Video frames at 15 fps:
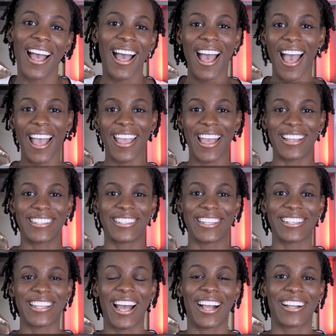Hi
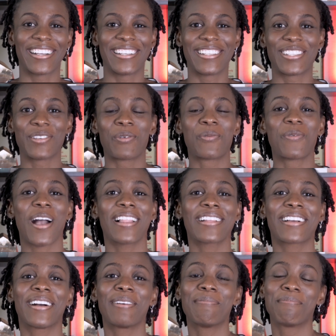estate hackers,
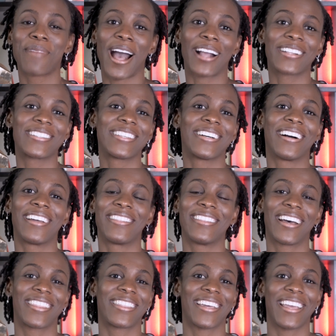welcome back to
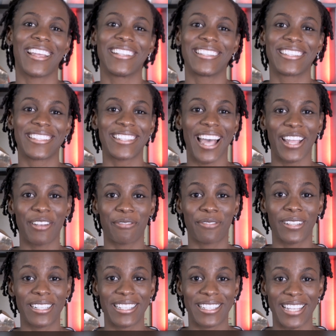another
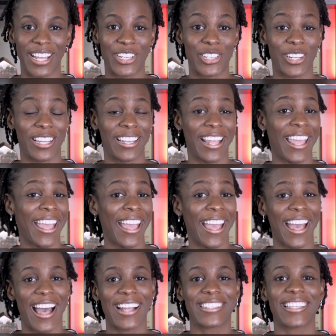insightful session
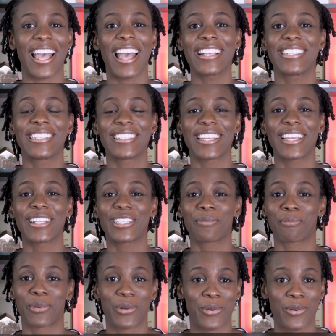here at
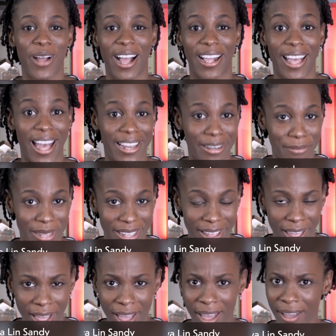EstatePro Academy.
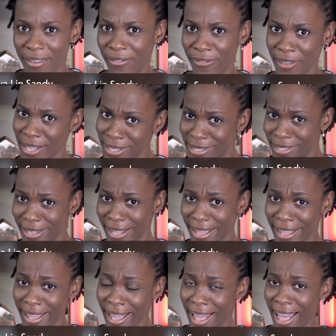
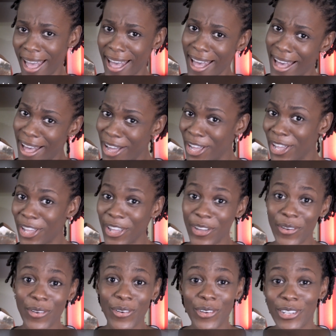Firstly, a
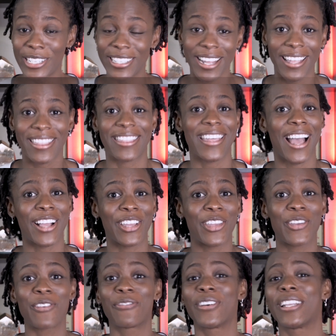huge thank
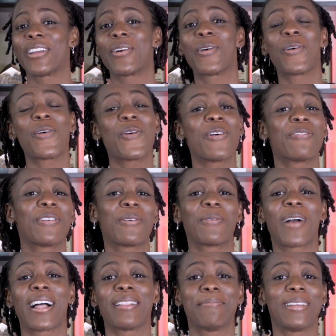you for the
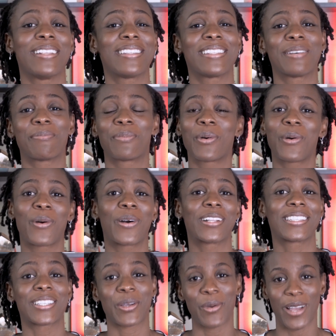overwhelming
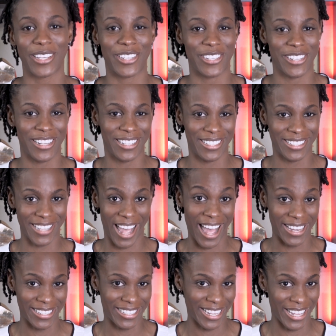support, questions
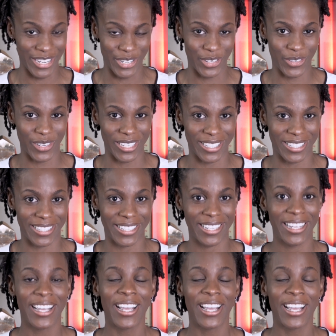and interest.